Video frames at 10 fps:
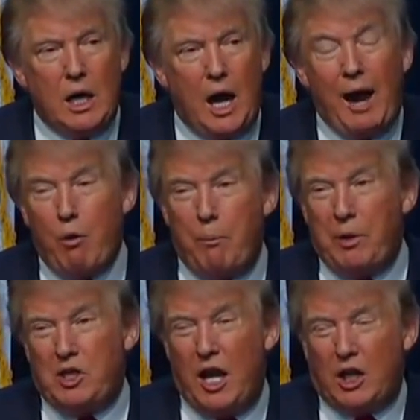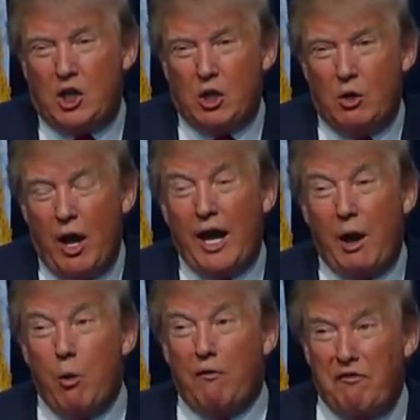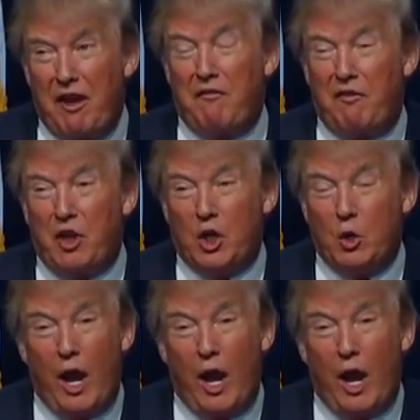I will protect you and I will fight for you.